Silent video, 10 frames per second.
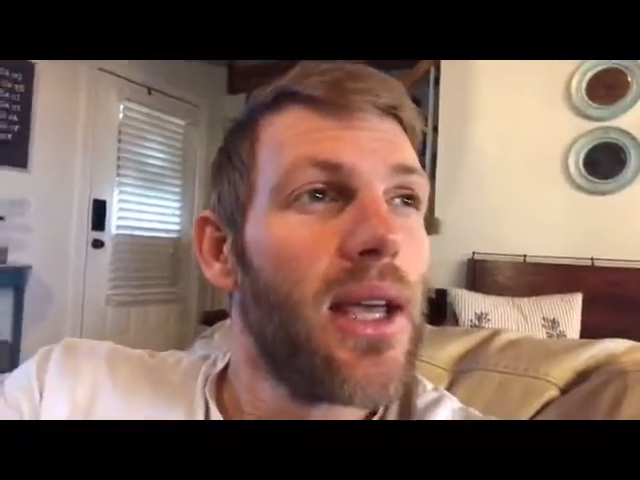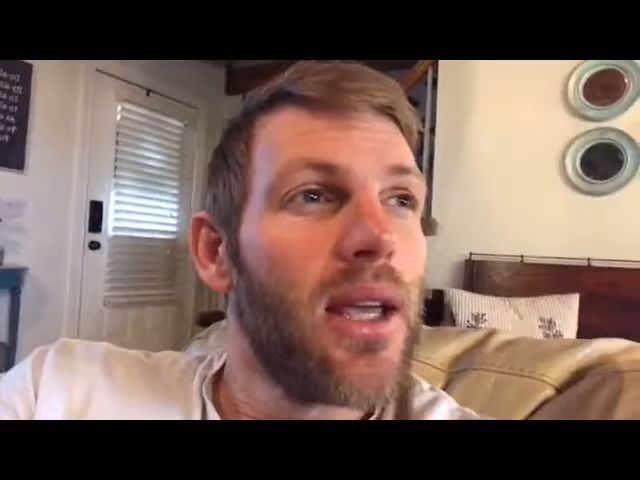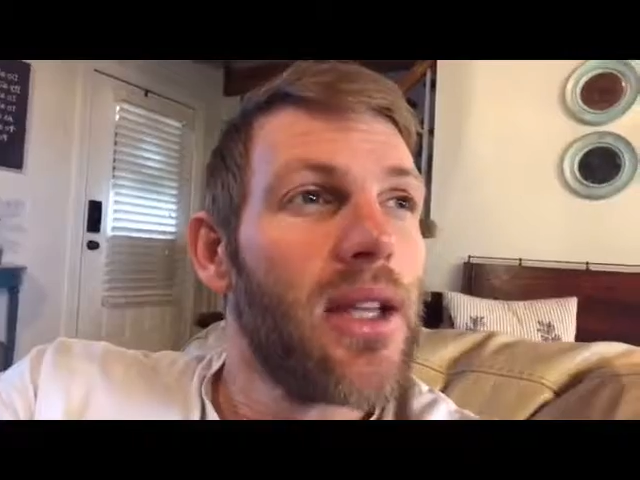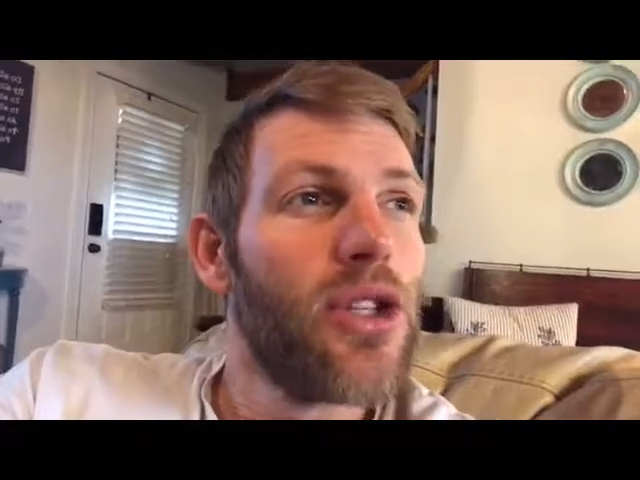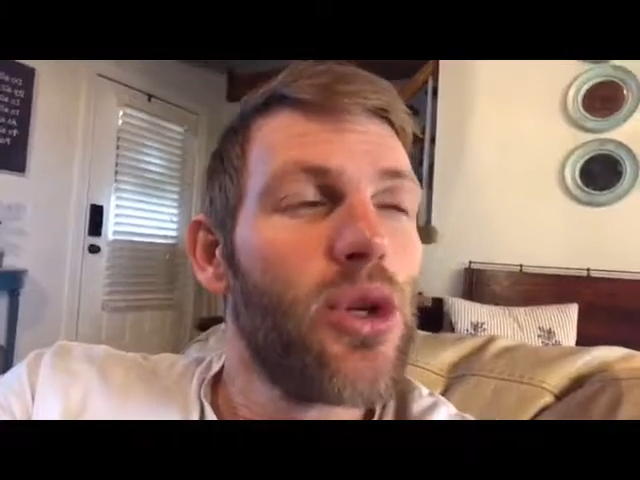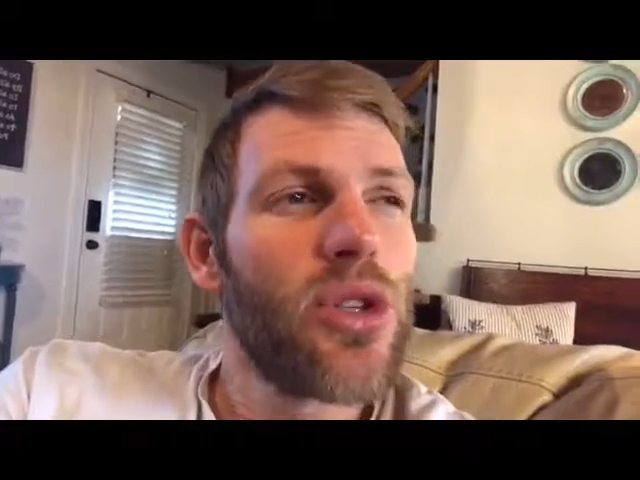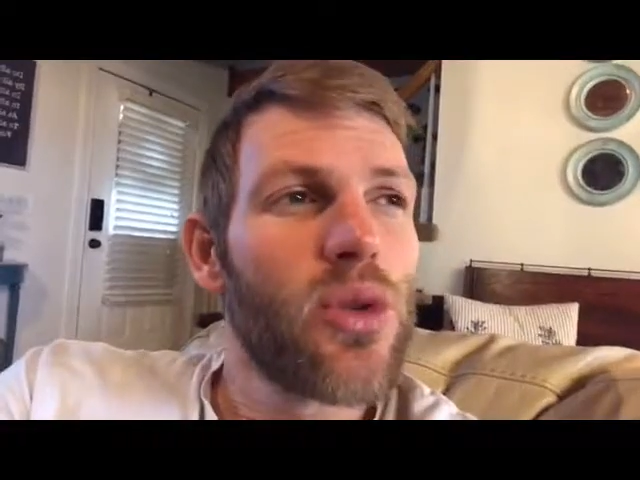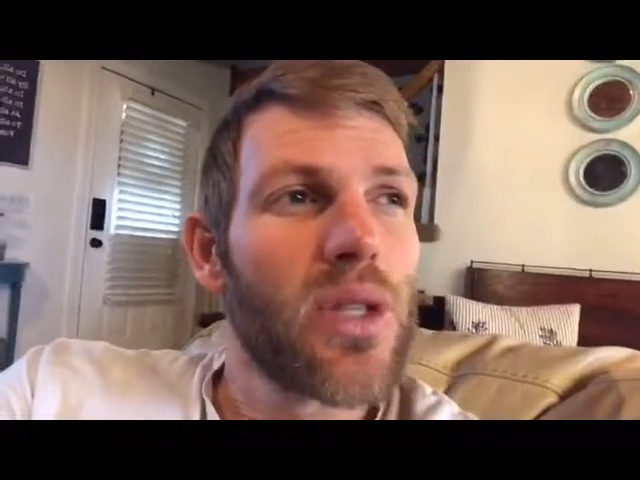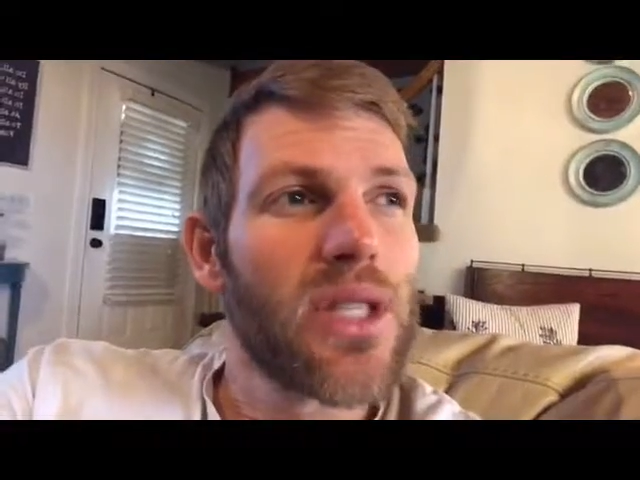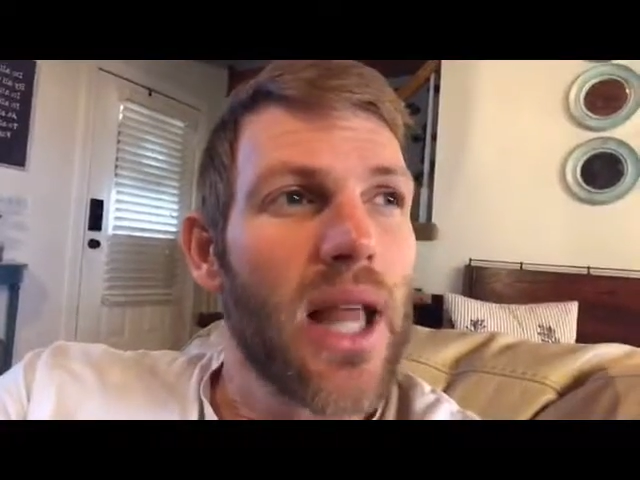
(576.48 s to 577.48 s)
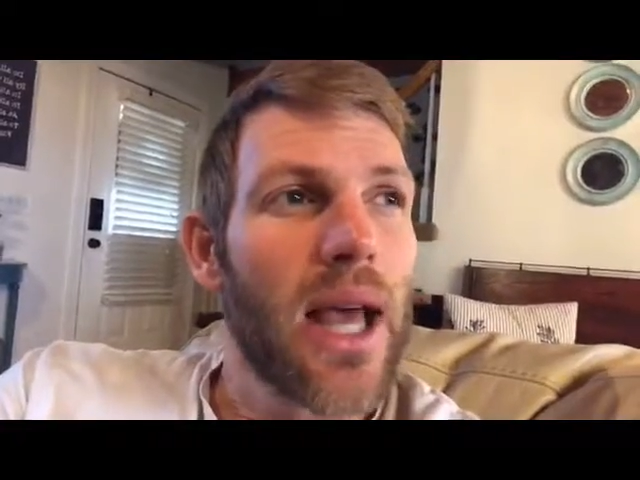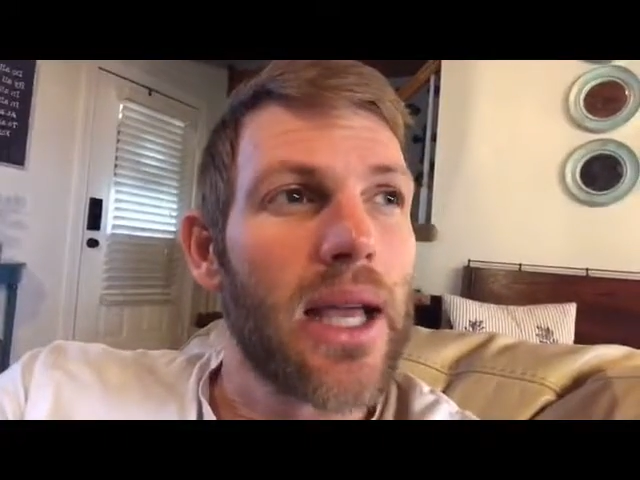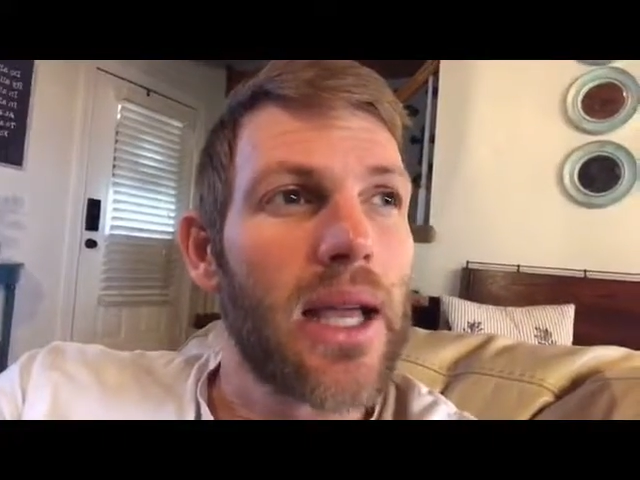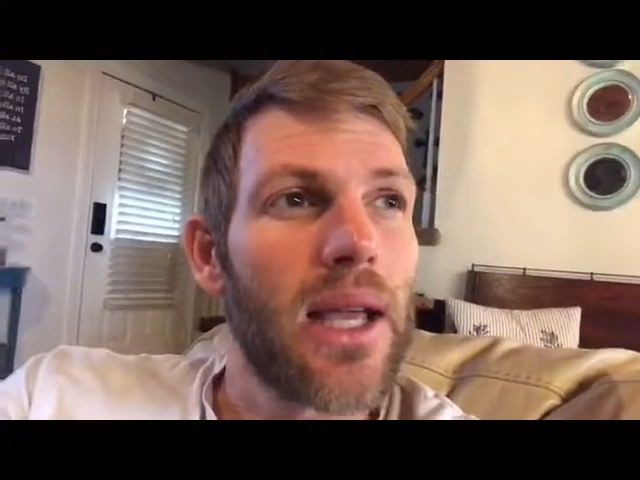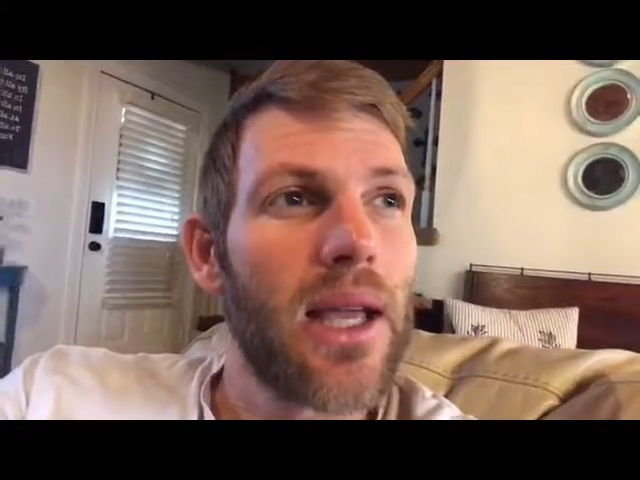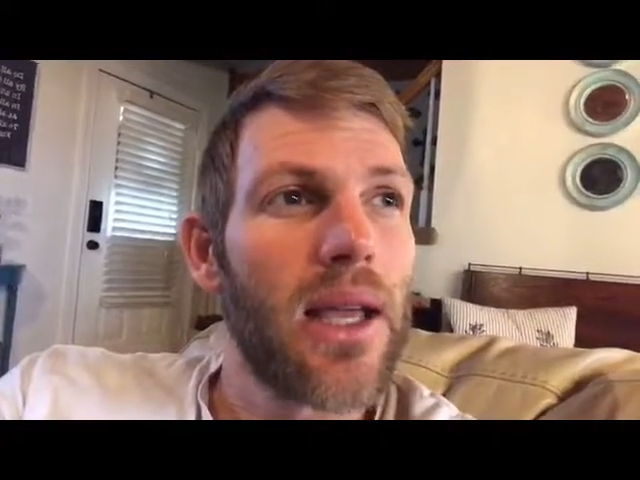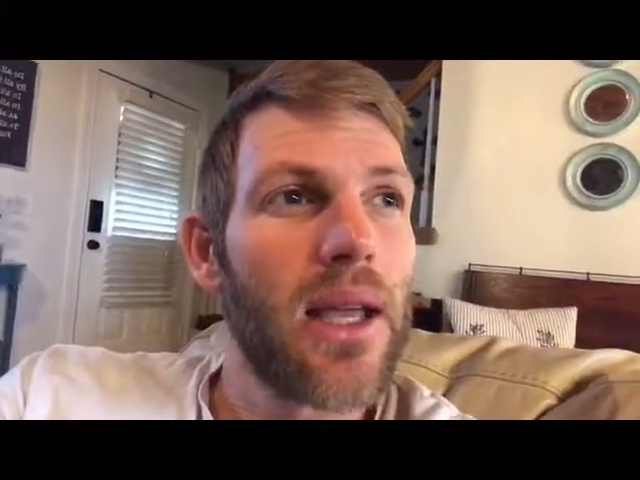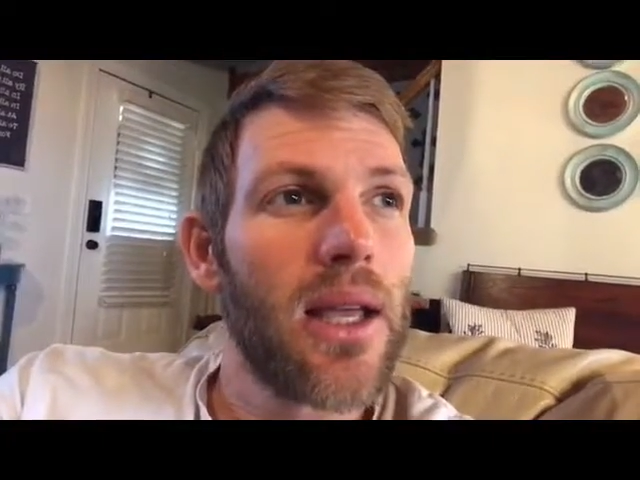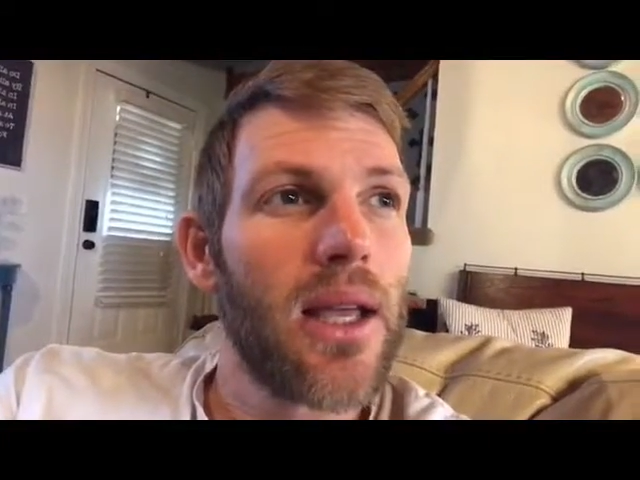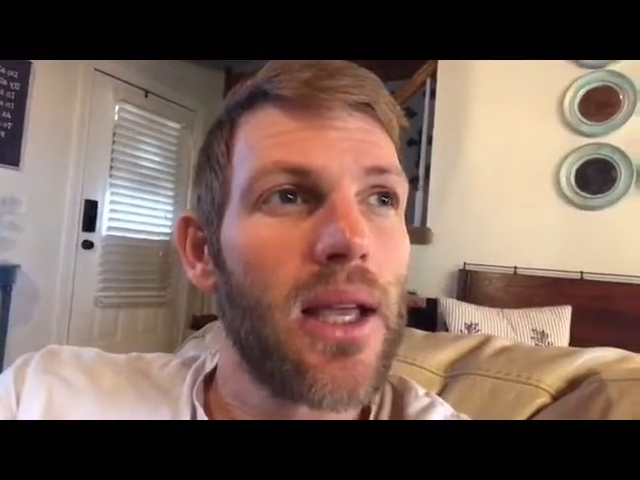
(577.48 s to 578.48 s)
Deuce was like,
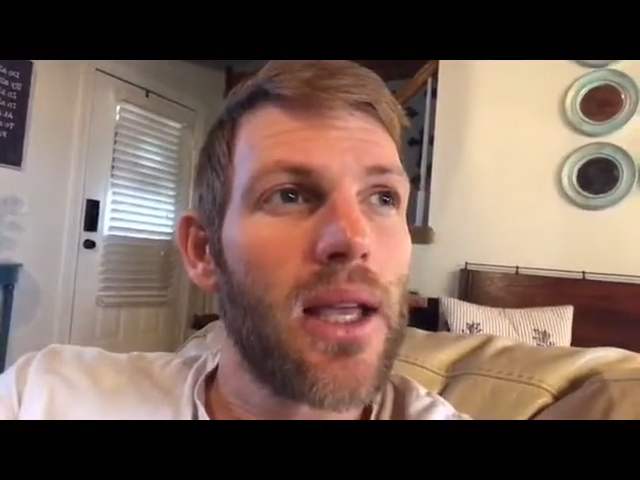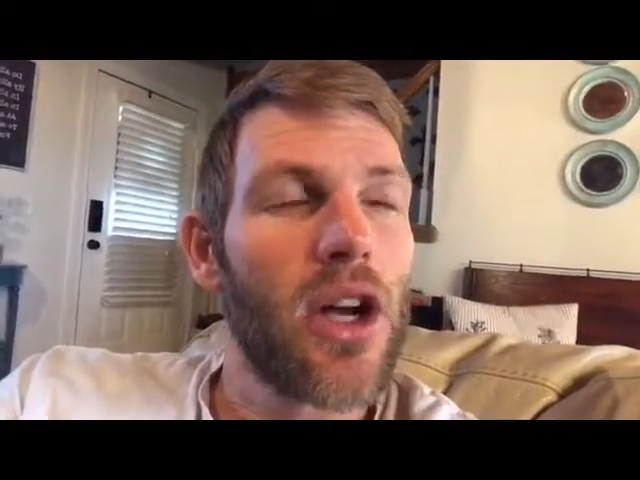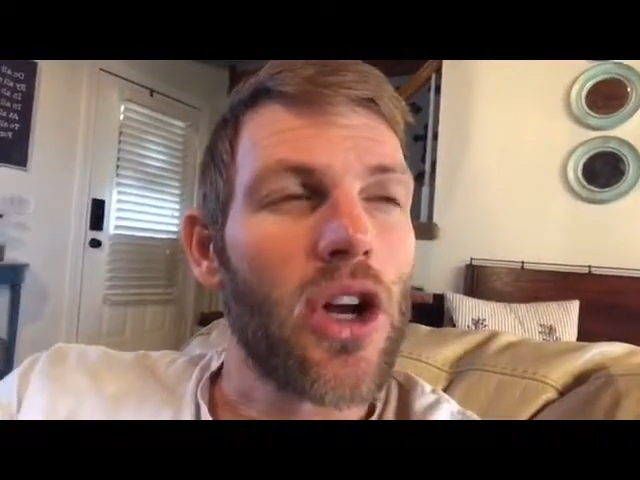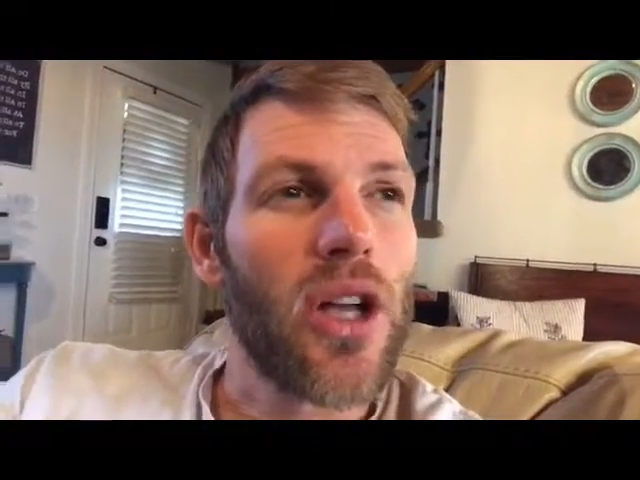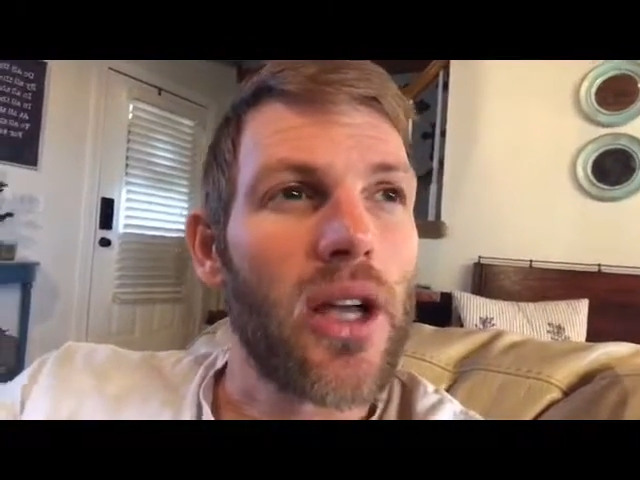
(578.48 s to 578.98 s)
or